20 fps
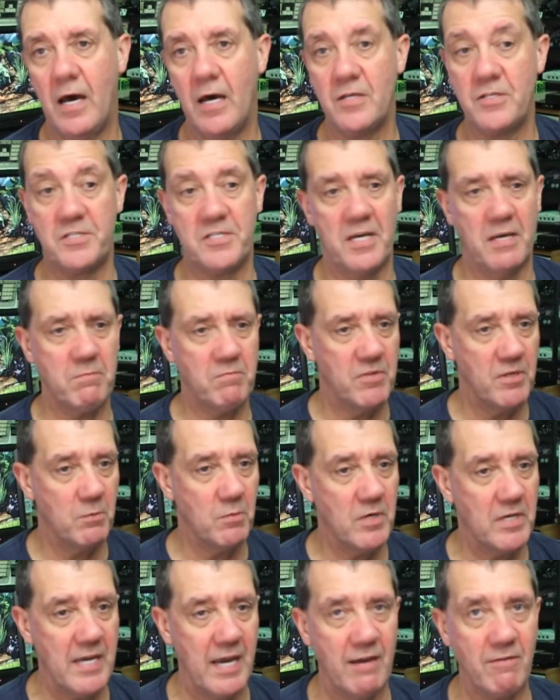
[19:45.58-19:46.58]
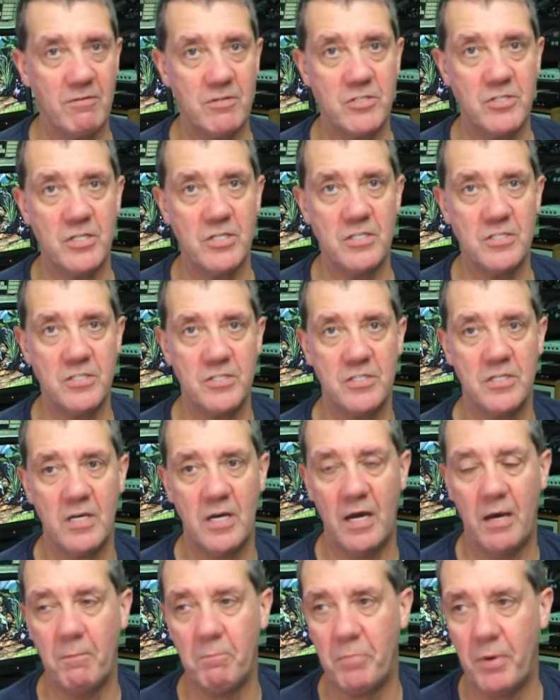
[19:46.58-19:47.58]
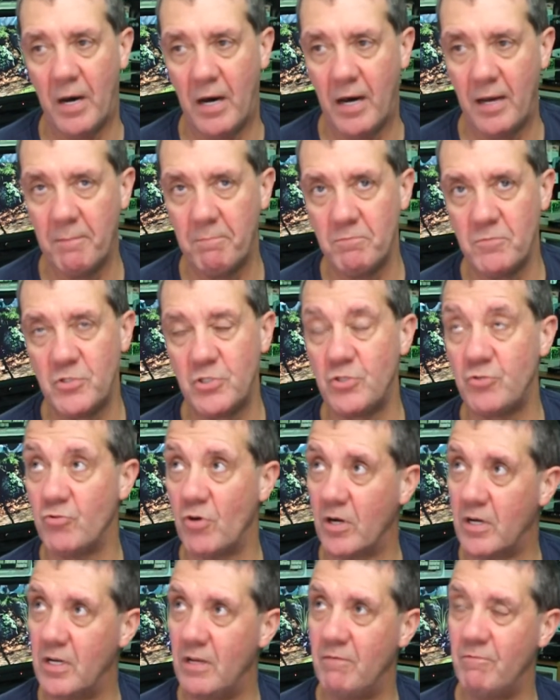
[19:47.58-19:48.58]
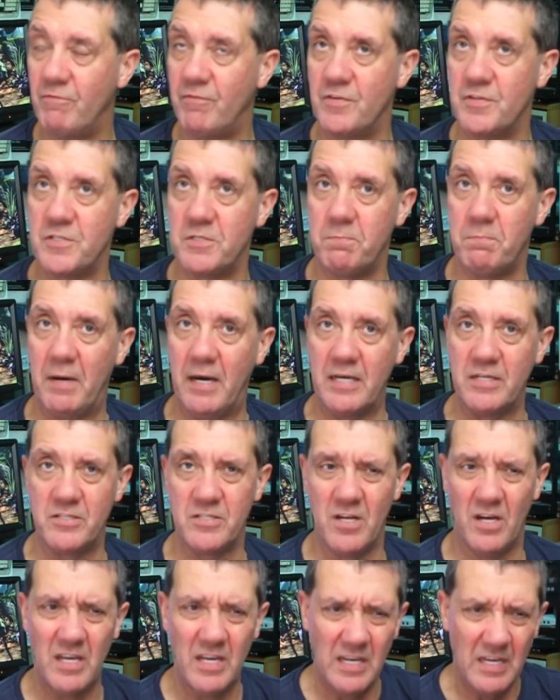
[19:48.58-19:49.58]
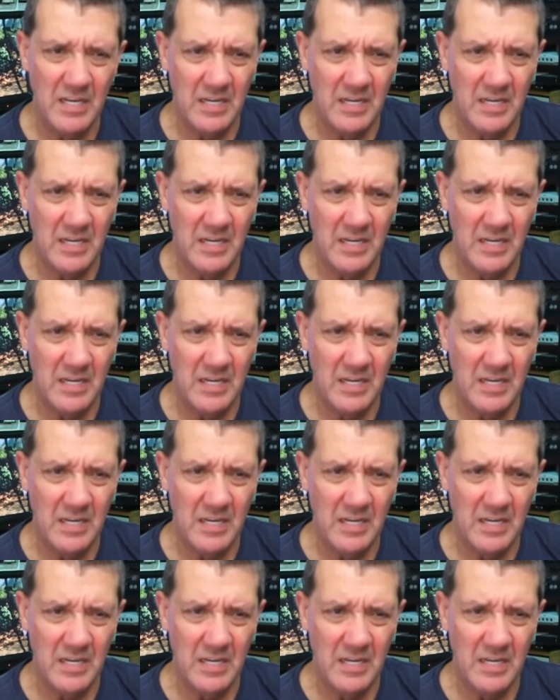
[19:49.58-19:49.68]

Same thing with garages, but I'm struggling for space. Now,